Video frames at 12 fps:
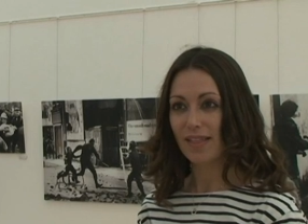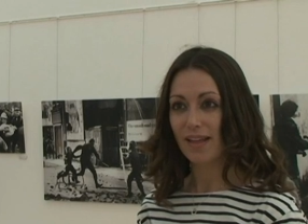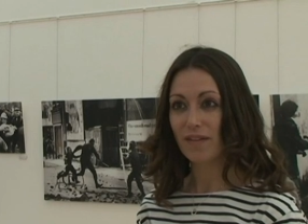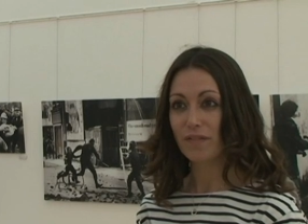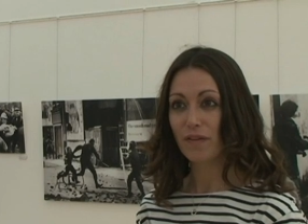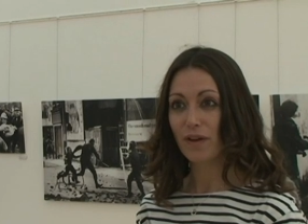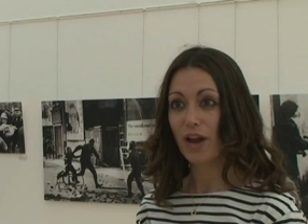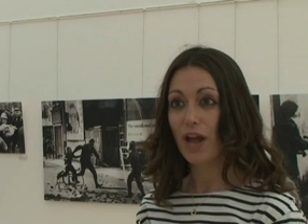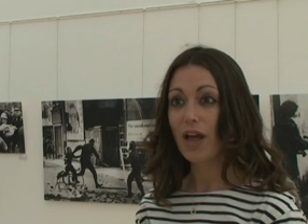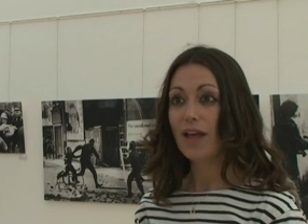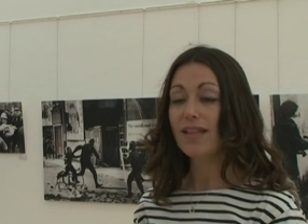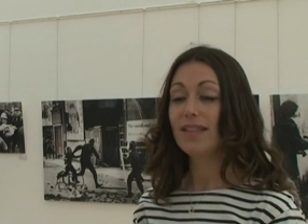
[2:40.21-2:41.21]
I think for
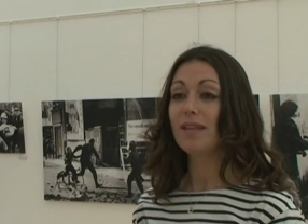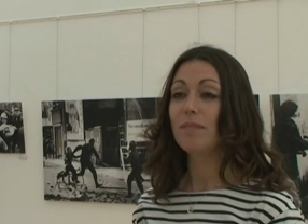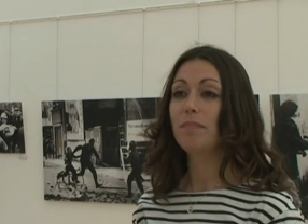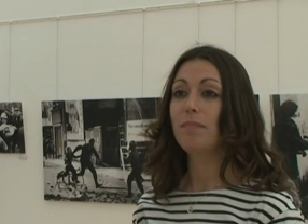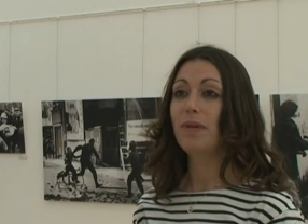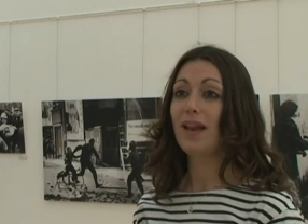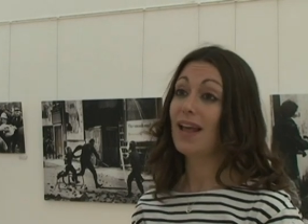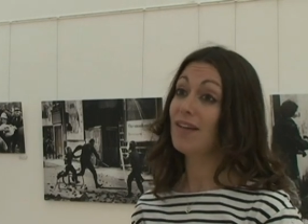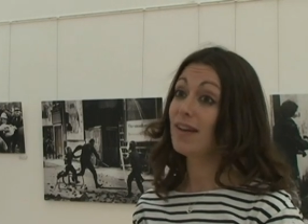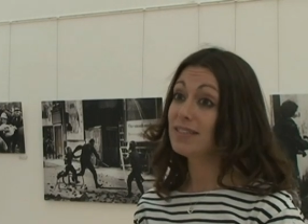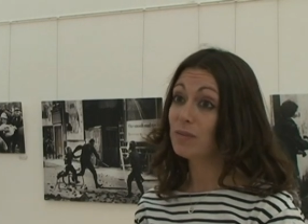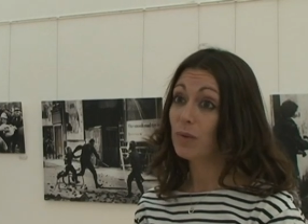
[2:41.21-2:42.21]
the
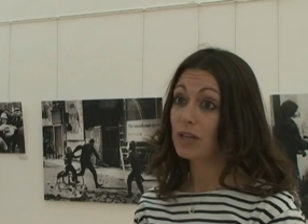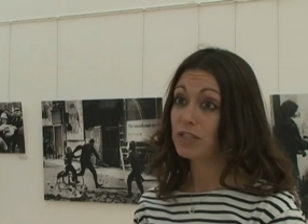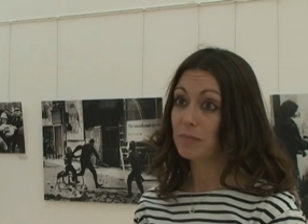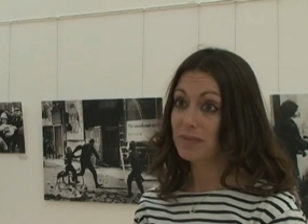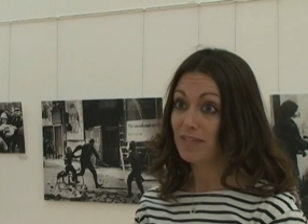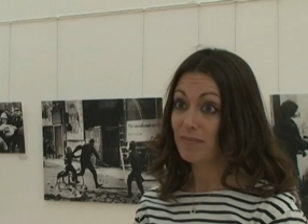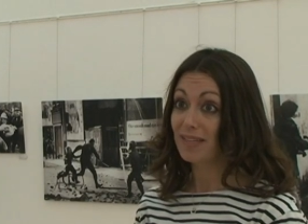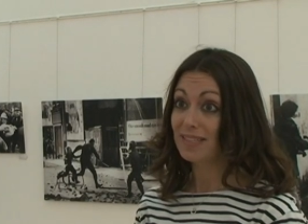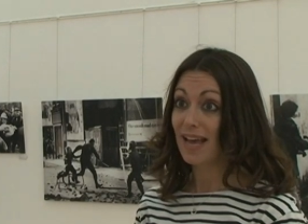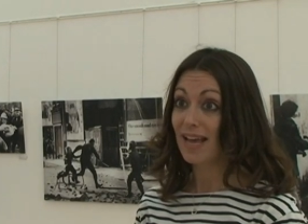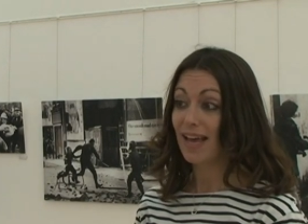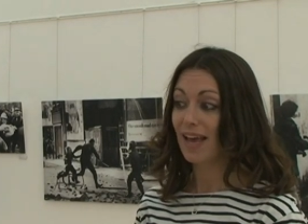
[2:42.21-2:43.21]
playwriting workshops I've been
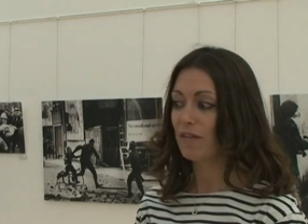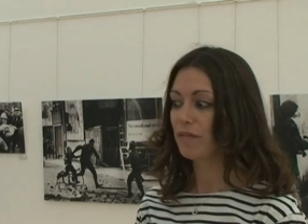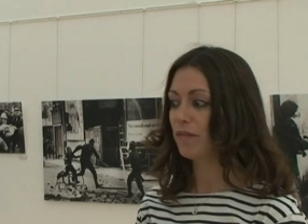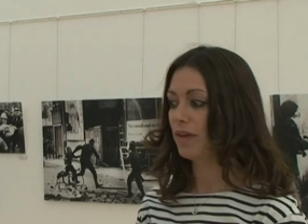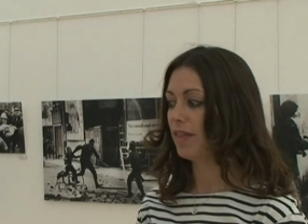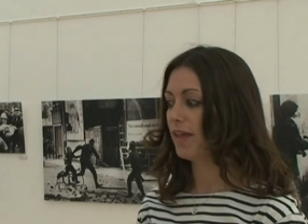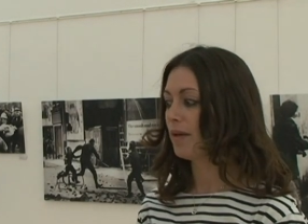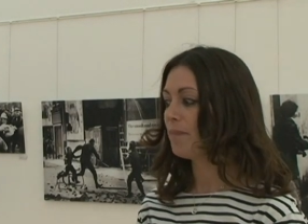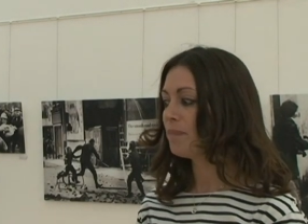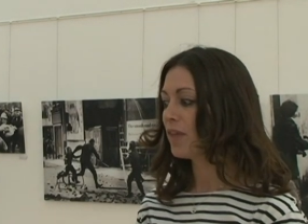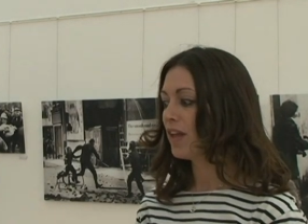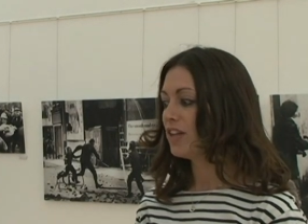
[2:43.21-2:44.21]
taking, for the
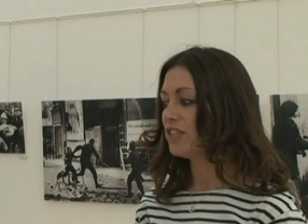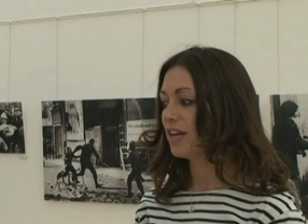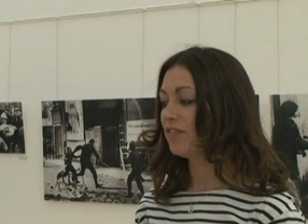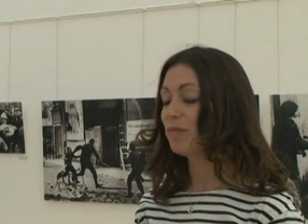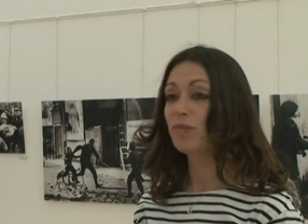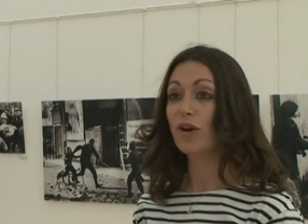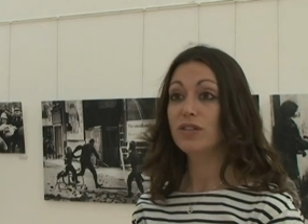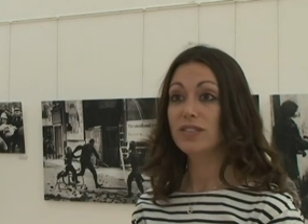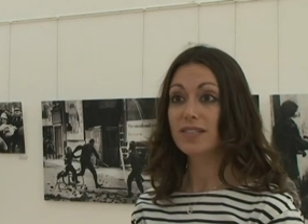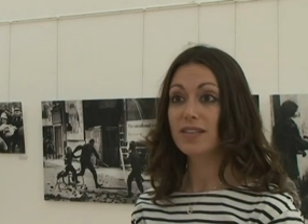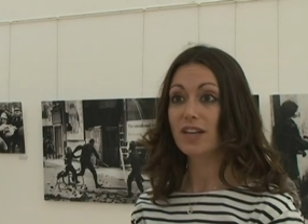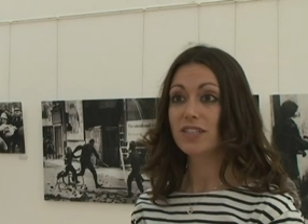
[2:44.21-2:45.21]
general prose
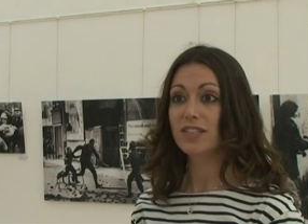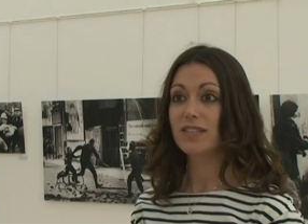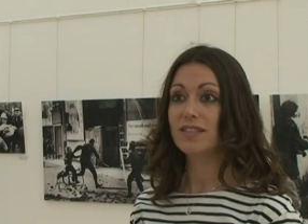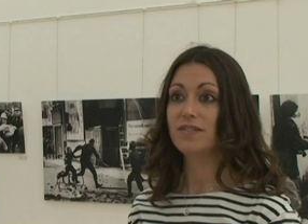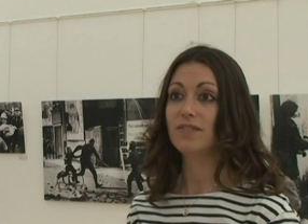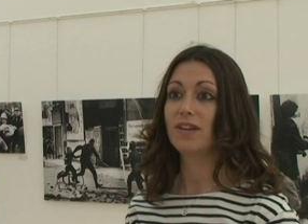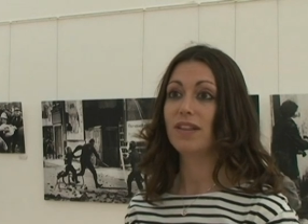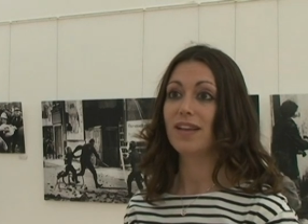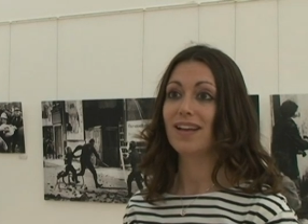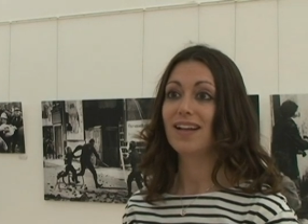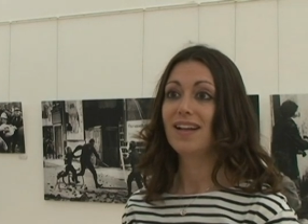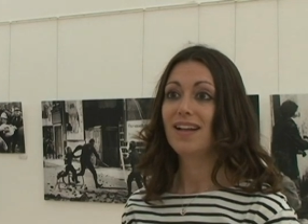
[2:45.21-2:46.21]
discussions, for
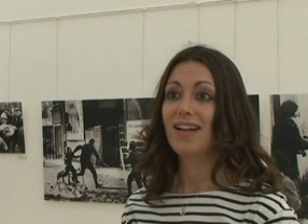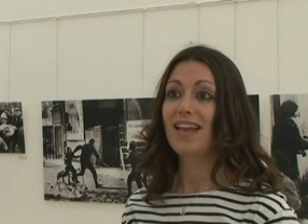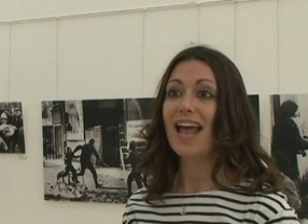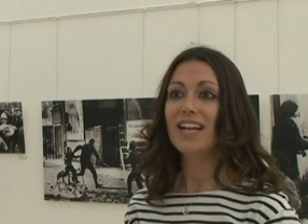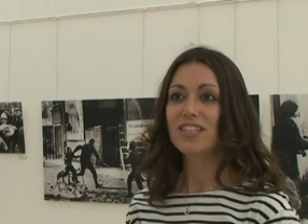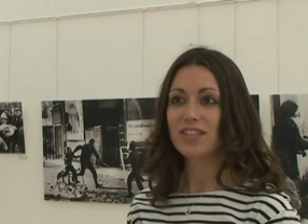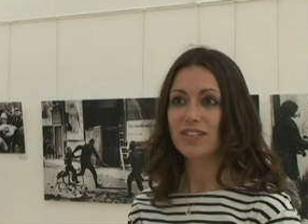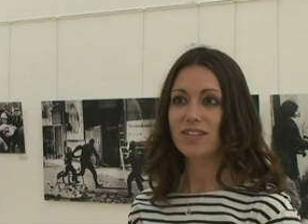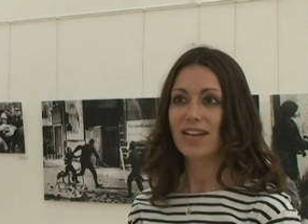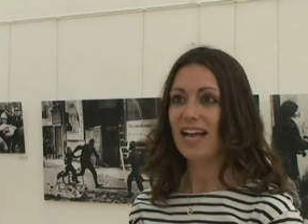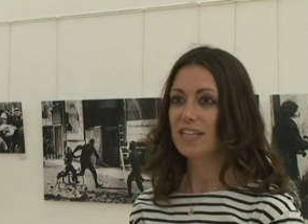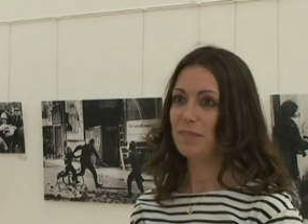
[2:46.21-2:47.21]
the lectures
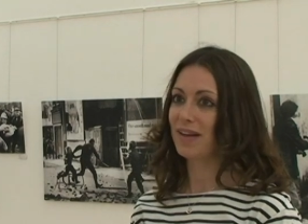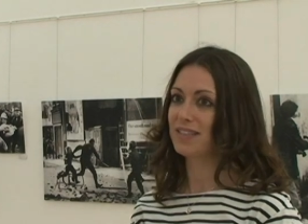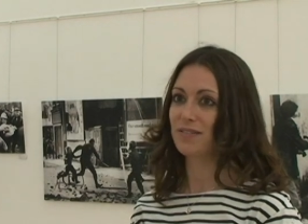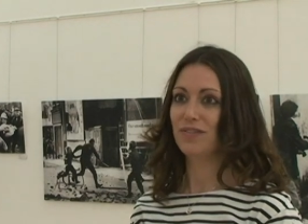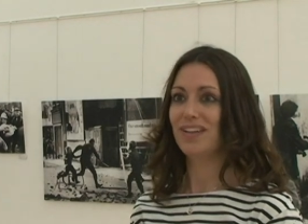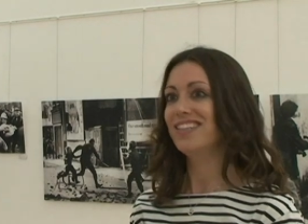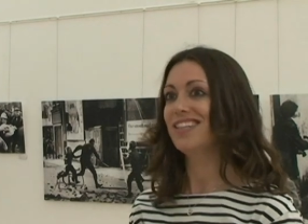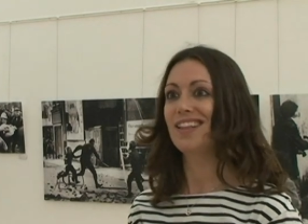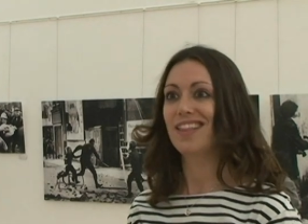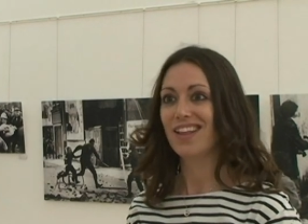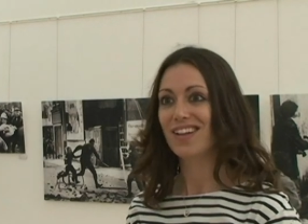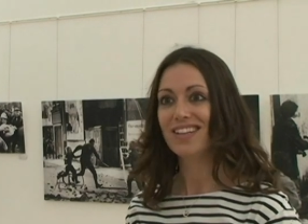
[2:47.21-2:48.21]
on aspects of religion
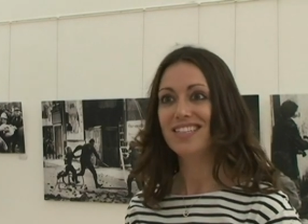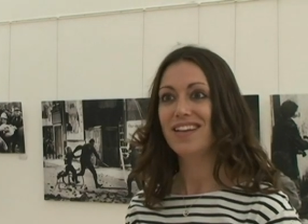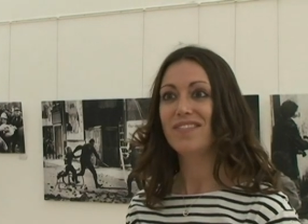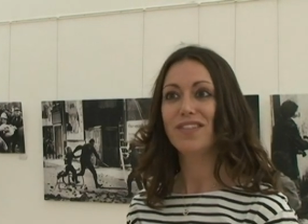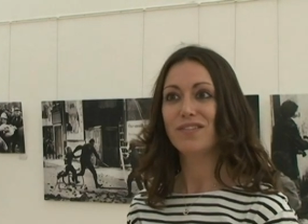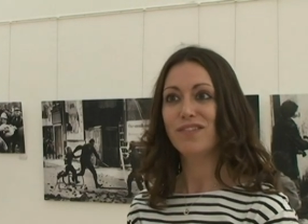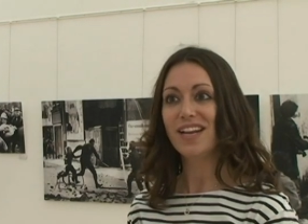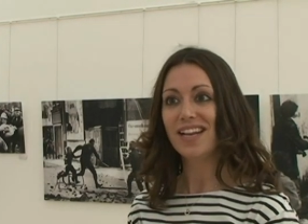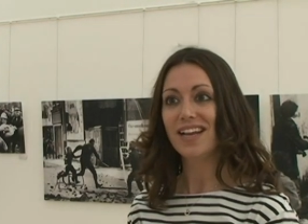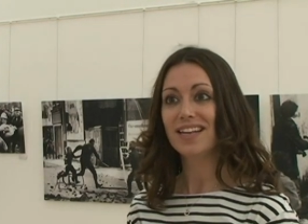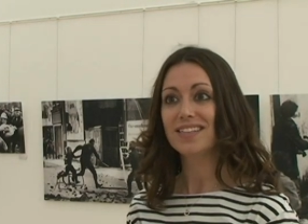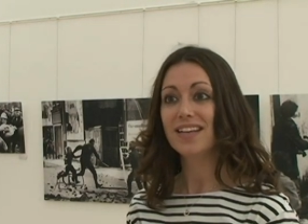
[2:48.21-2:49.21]
and theology, for the
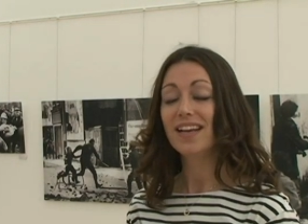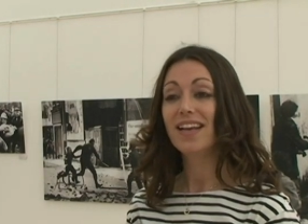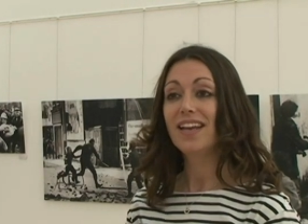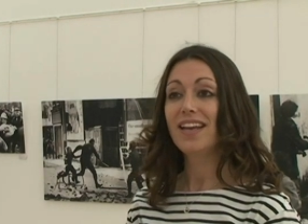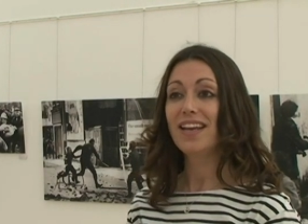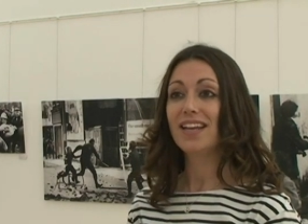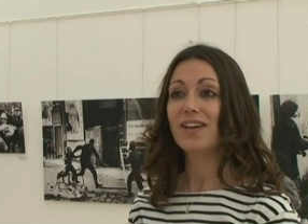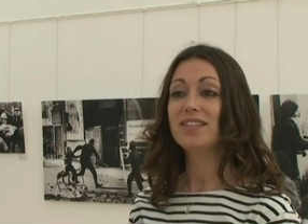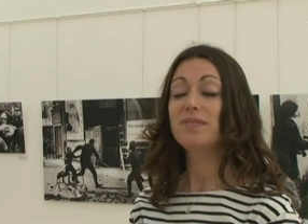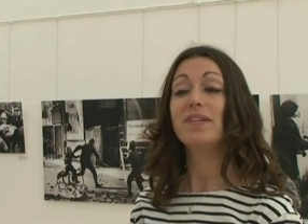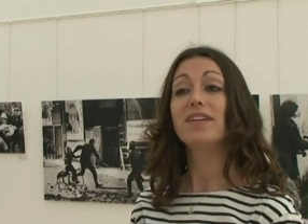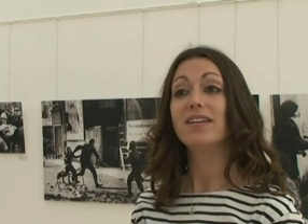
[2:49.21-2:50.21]
readings. You know,
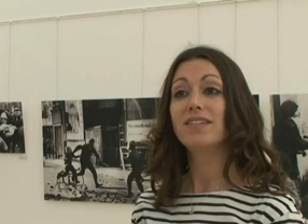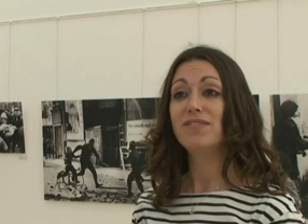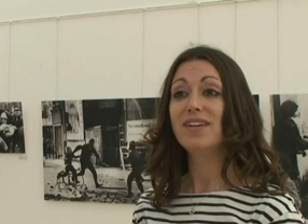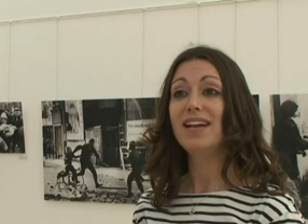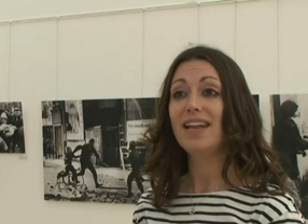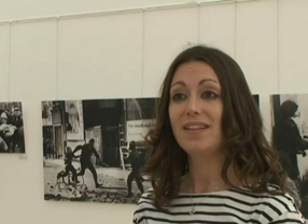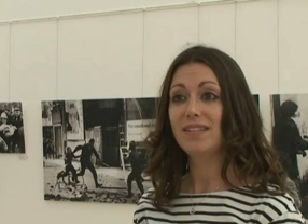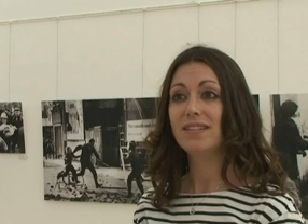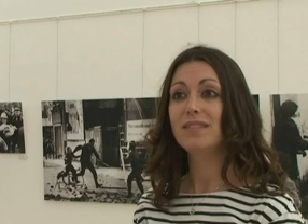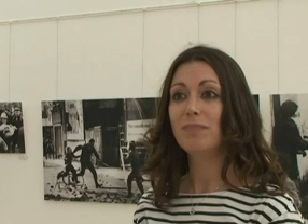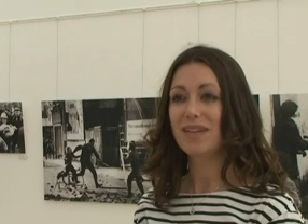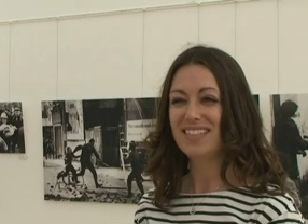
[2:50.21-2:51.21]
it's been a really
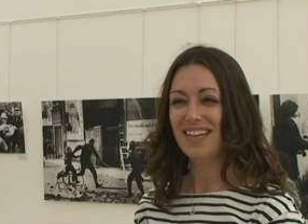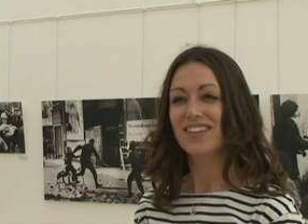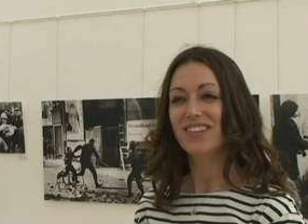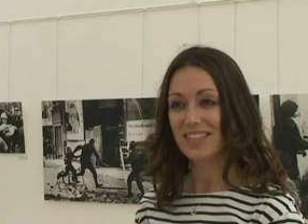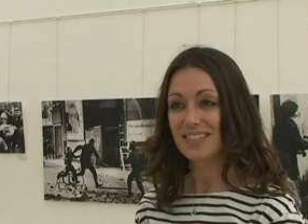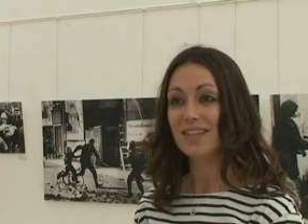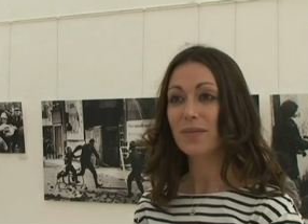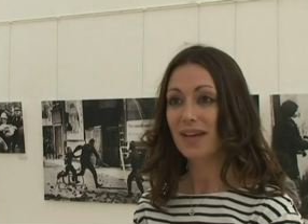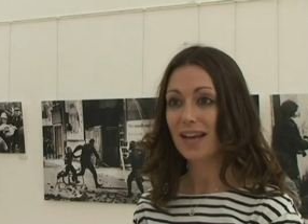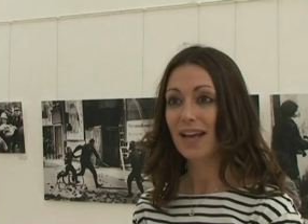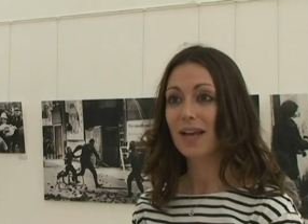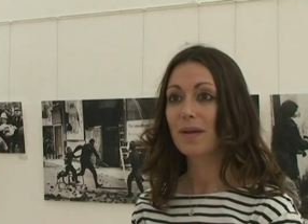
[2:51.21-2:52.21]
buzzy, interesting
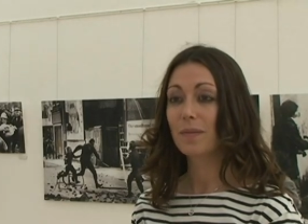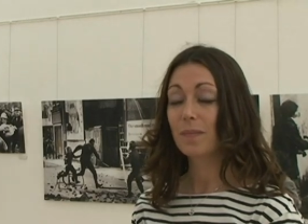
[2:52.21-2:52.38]
week.